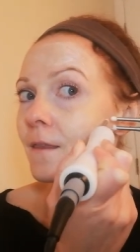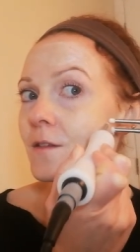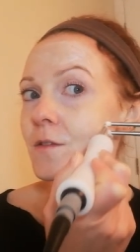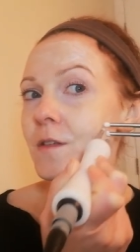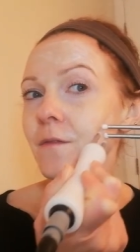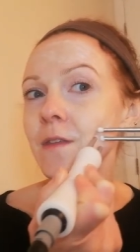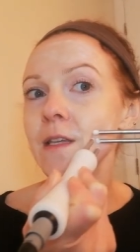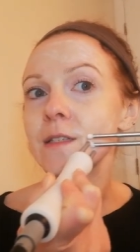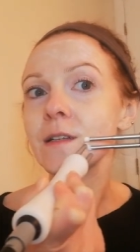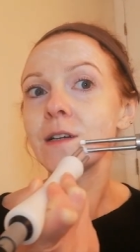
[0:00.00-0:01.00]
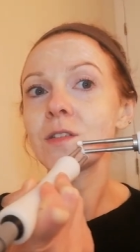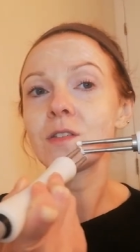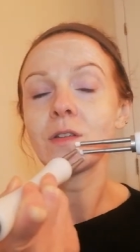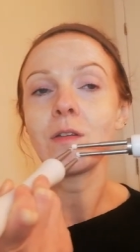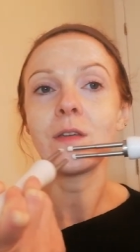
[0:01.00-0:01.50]
sort of these nice
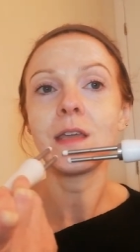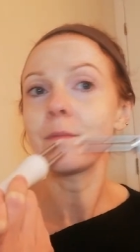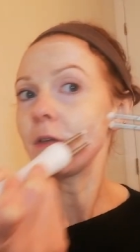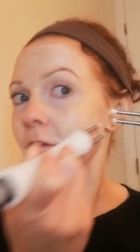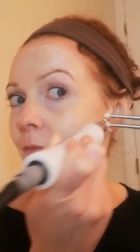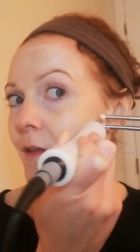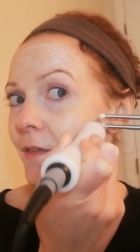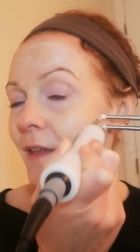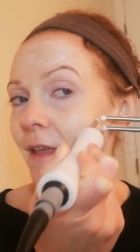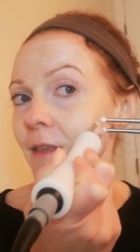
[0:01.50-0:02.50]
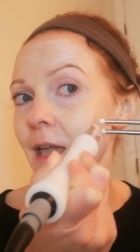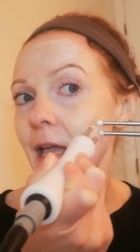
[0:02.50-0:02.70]
stroking movements at the